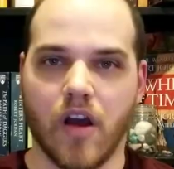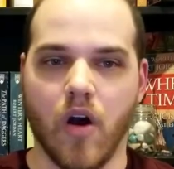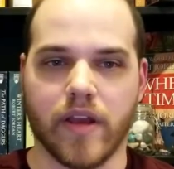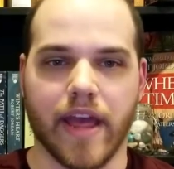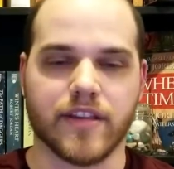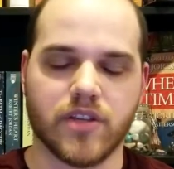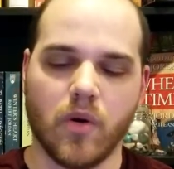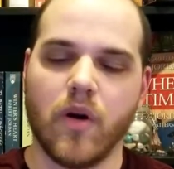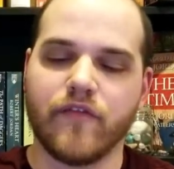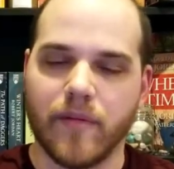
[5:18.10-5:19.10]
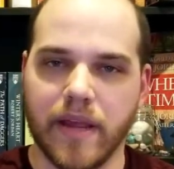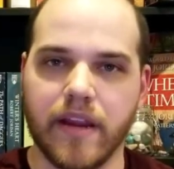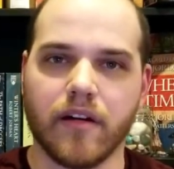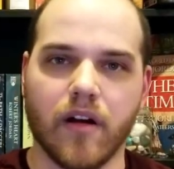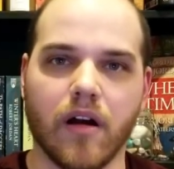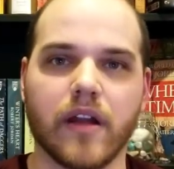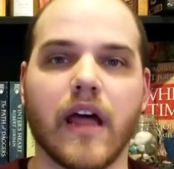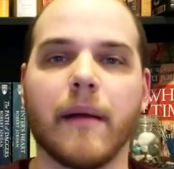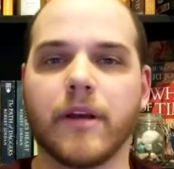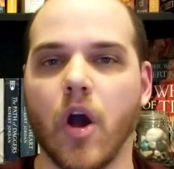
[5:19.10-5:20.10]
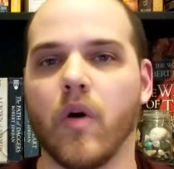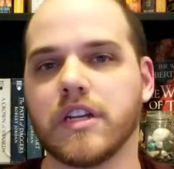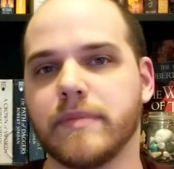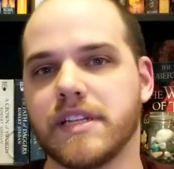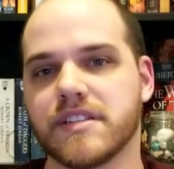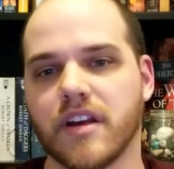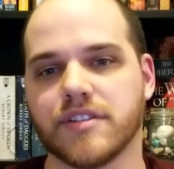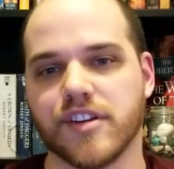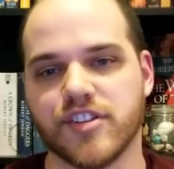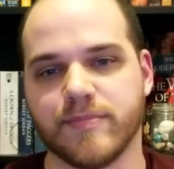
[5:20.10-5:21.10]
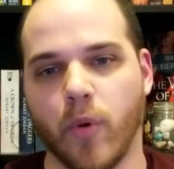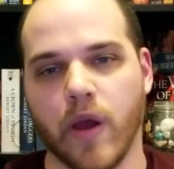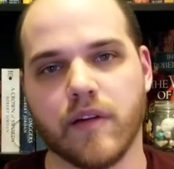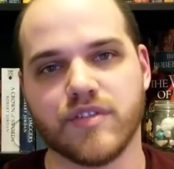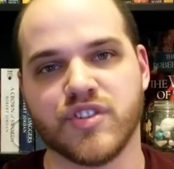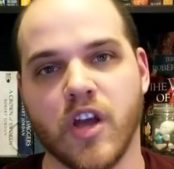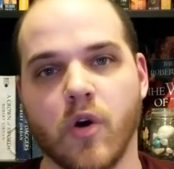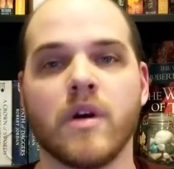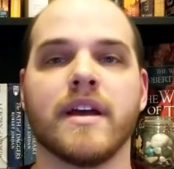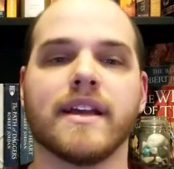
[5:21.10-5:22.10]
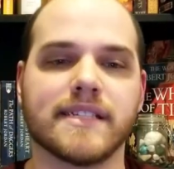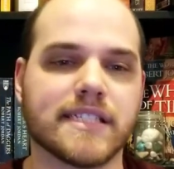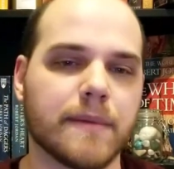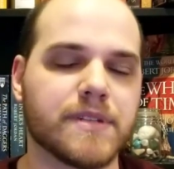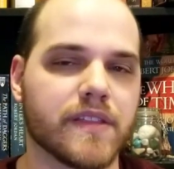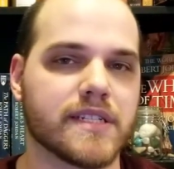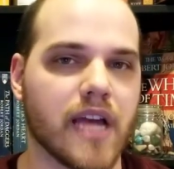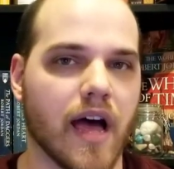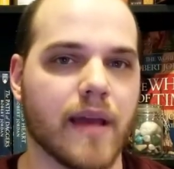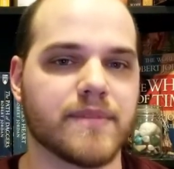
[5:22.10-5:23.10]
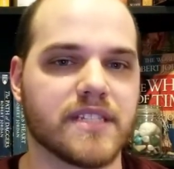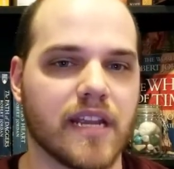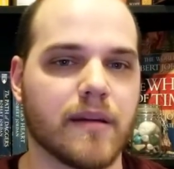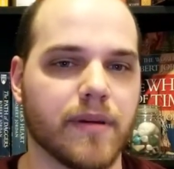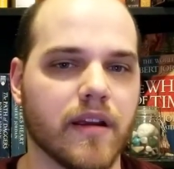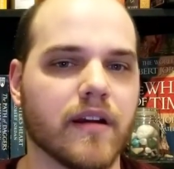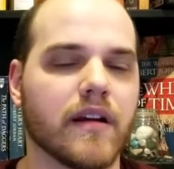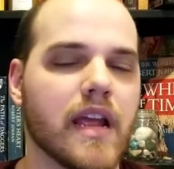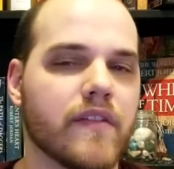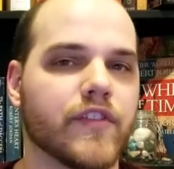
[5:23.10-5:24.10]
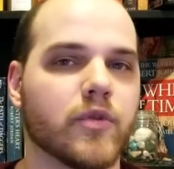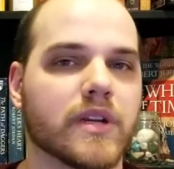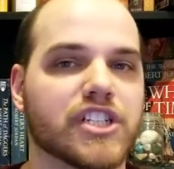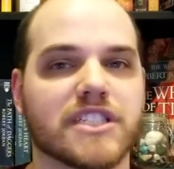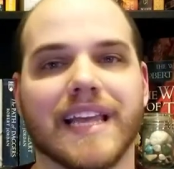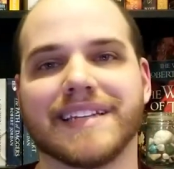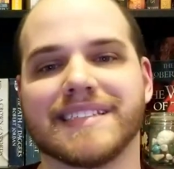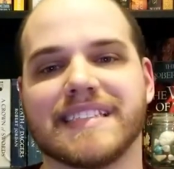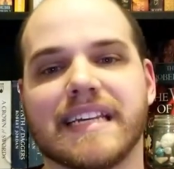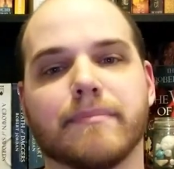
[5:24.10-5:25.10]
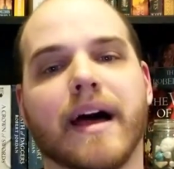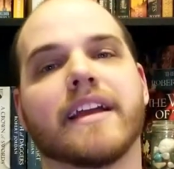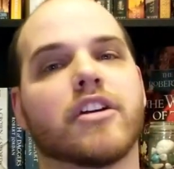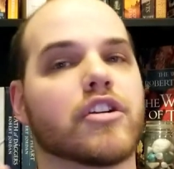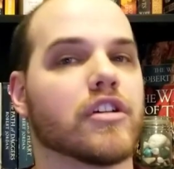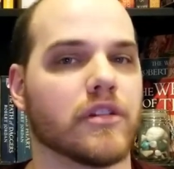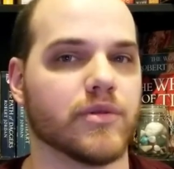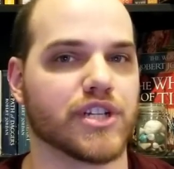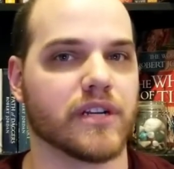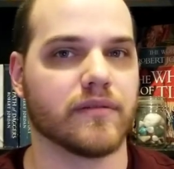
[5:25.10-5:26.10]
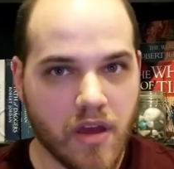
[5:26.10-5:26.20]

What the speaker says: Okay, so from here on, I'm going to be discussing spoilers, so skip to the timestamp here if you would just like to see my conclusion.